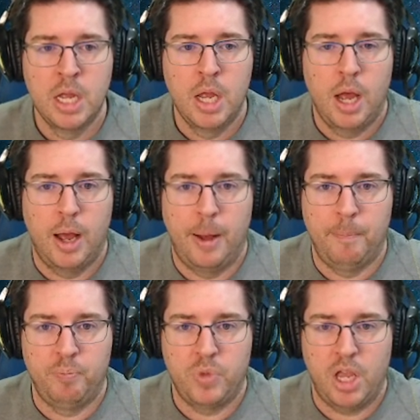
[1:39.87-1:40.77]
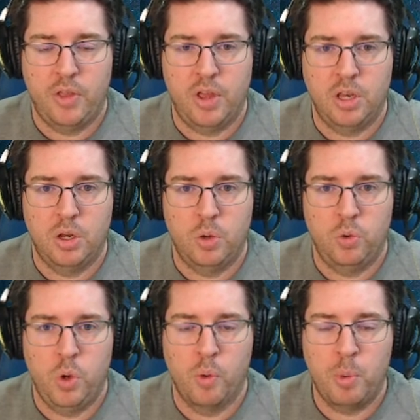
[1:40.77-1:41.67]
And then
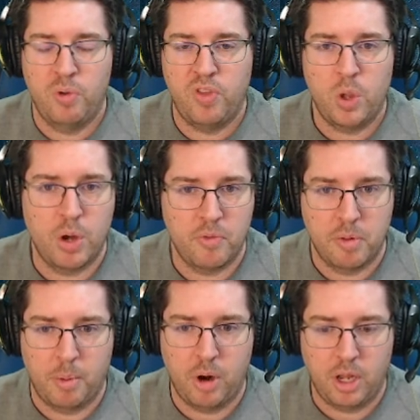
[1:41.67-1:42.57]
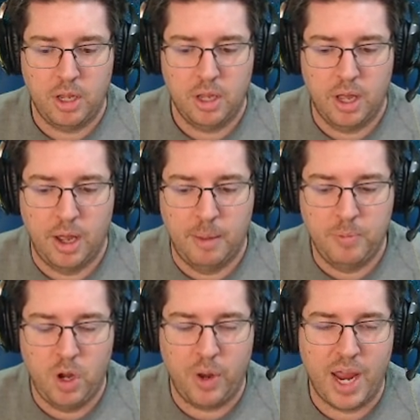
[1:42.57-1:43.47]
you remove the unit from the party.
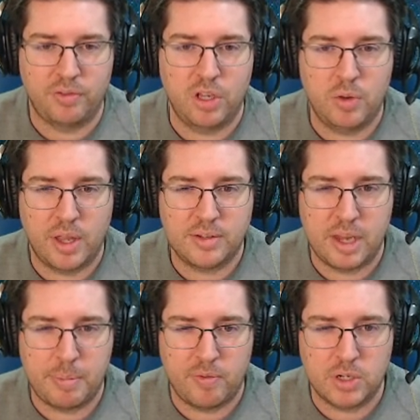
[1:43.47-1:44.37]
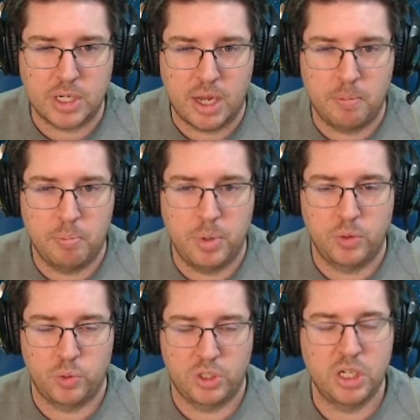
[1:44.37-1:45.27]
You don't have to do that step every time, but
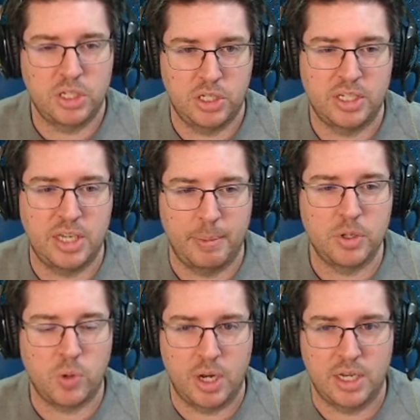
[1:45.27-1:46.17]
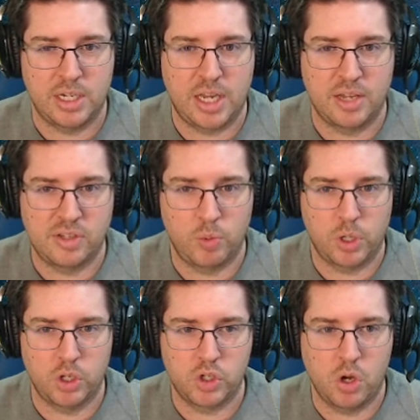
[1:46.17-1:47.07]
to demonstrate it and to test it, we're
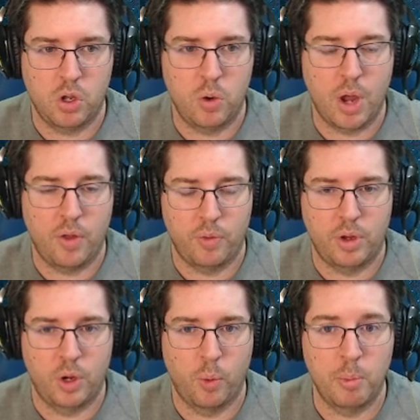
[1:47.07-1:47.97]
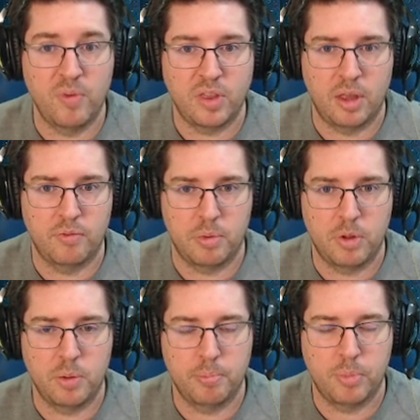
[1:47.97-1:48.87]
going to show you how removing that from
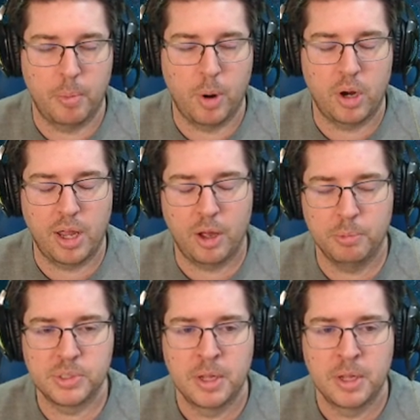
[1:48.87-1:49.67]
the party helps,